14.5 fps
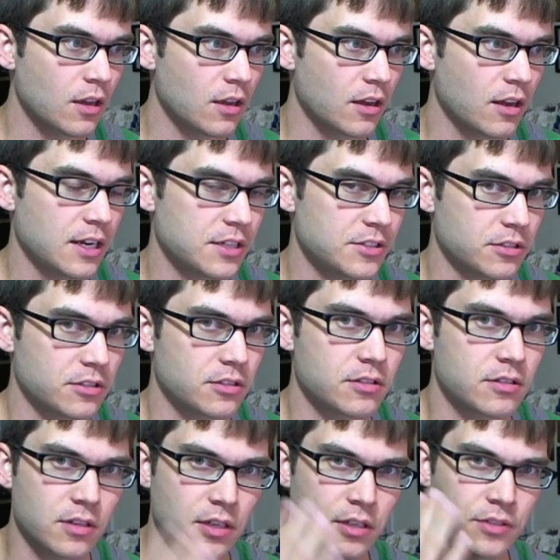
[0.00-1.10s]
And as
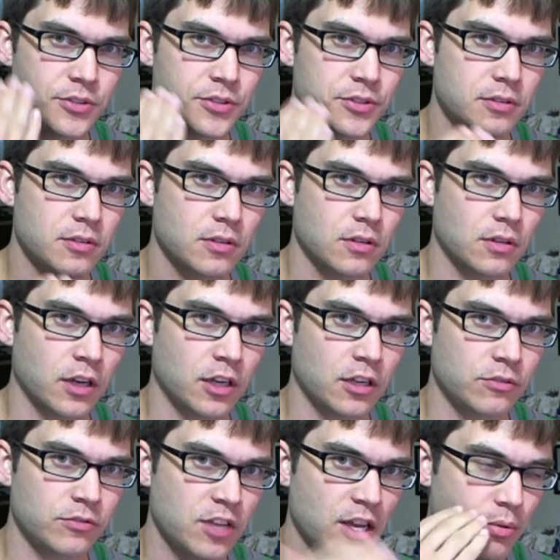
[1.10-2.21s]
it's kind
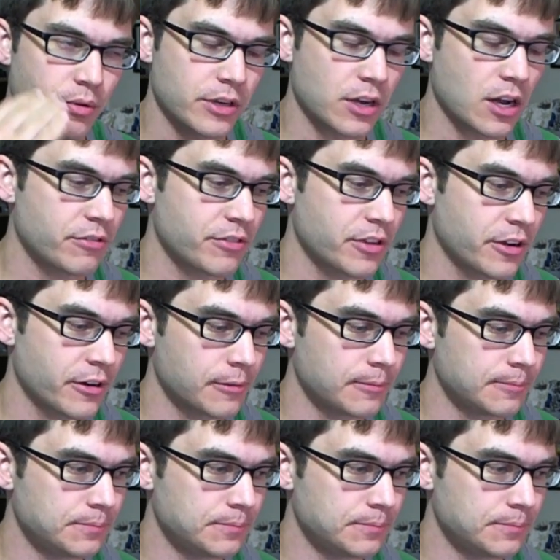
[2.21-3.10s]
of tapering off here,